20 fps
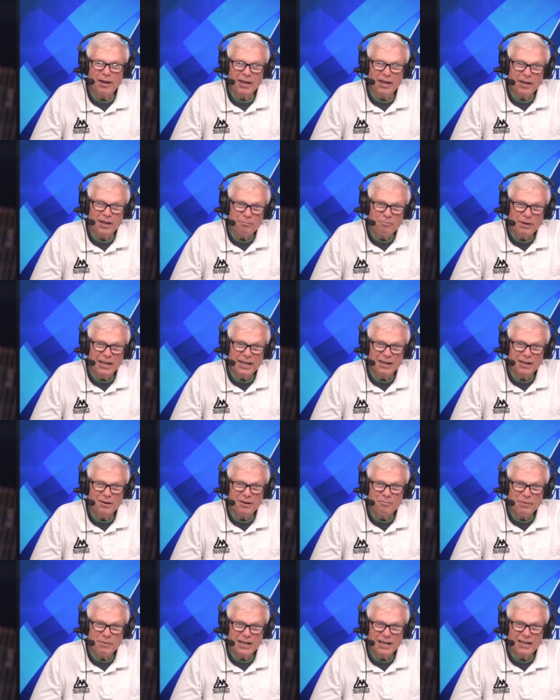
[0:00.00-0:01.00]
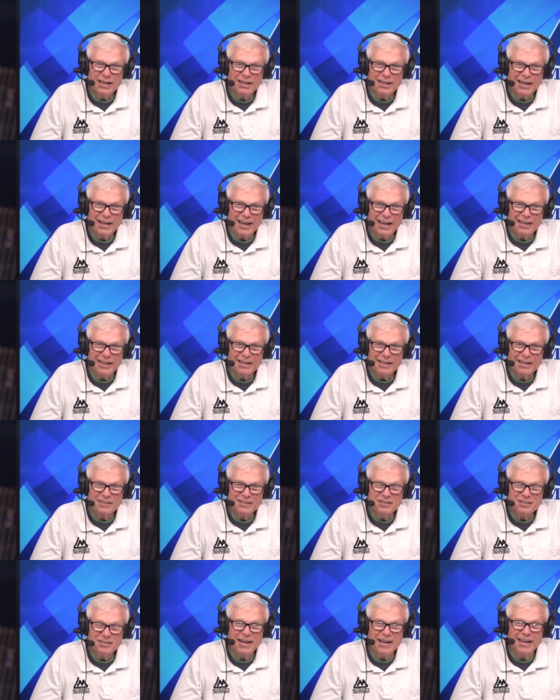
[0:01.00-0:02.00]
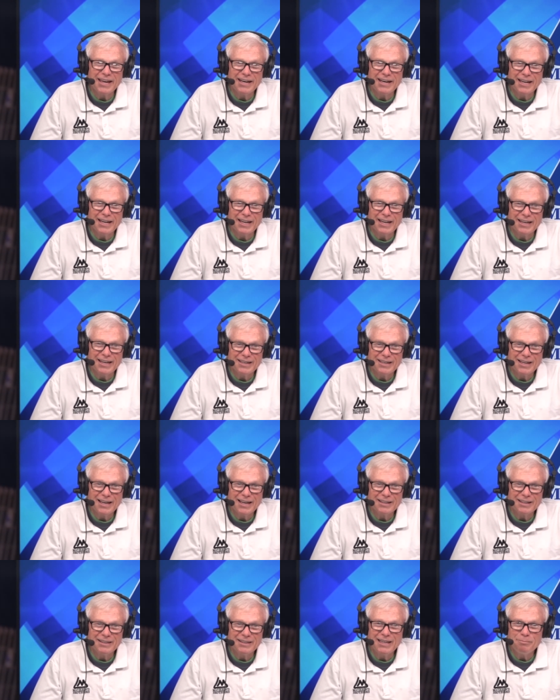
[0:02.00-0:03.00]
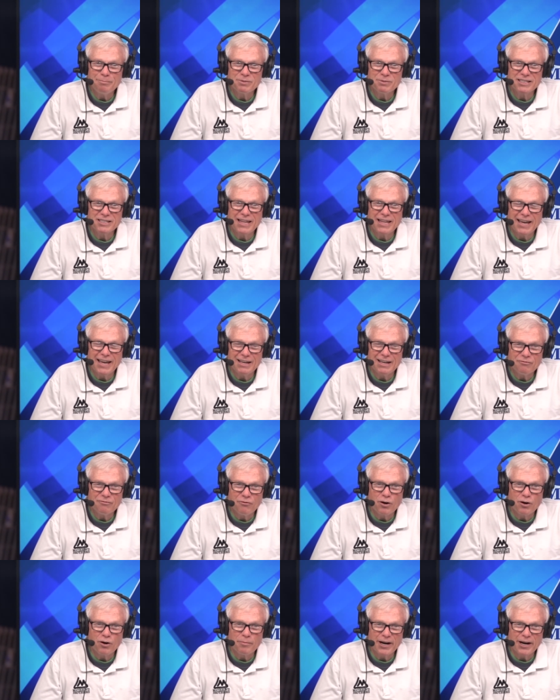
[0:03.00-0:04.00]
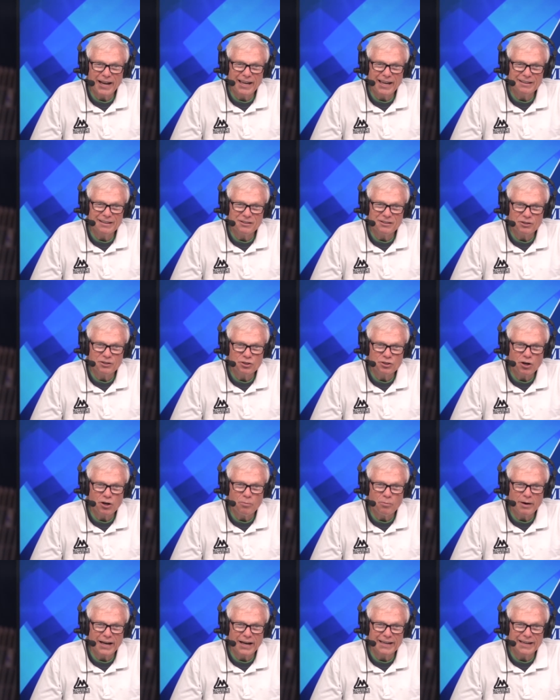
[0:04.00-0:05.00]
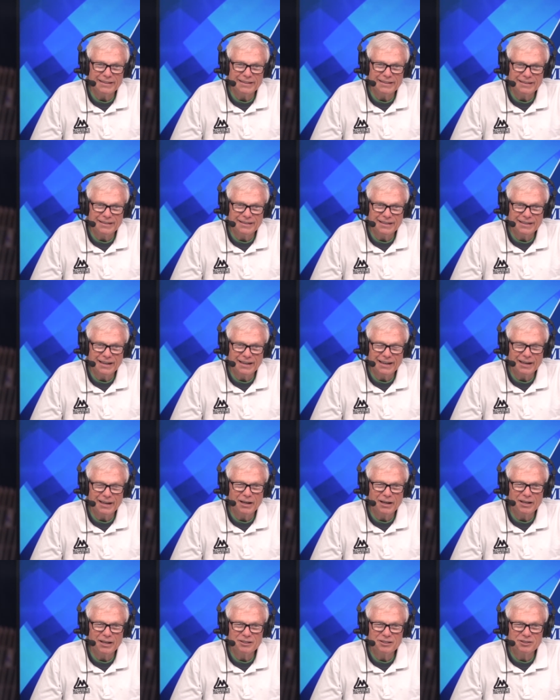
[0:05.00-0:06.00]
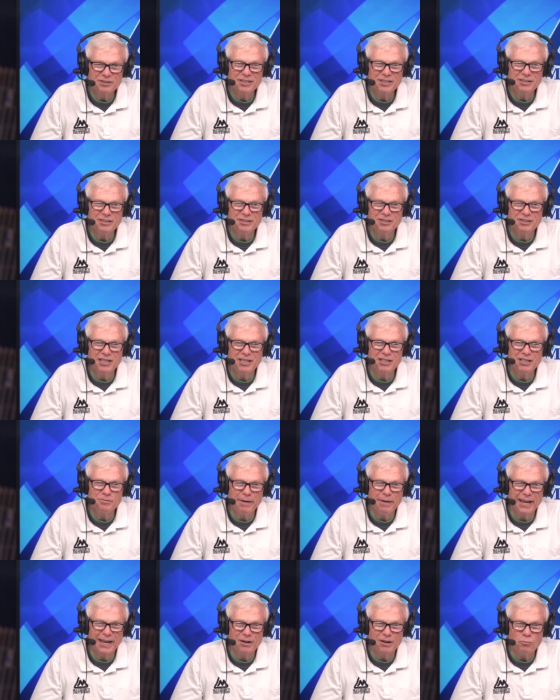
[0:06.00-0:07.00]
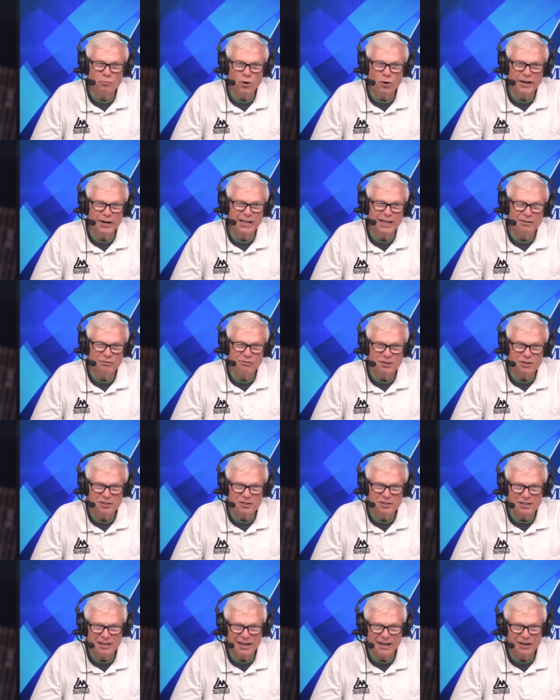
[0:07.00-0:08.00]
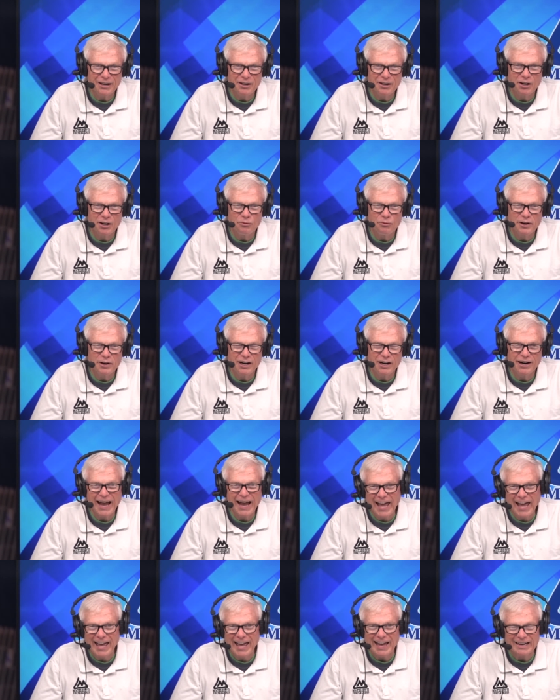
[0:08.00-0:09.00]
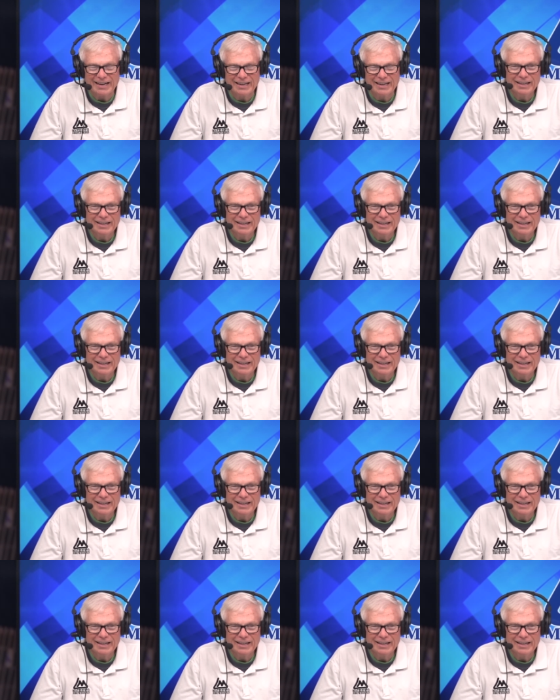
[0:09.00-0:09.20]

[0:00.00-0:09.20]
being a CNN deep state former aide to Joe Biden, C-SPAN working for his entire career, hack,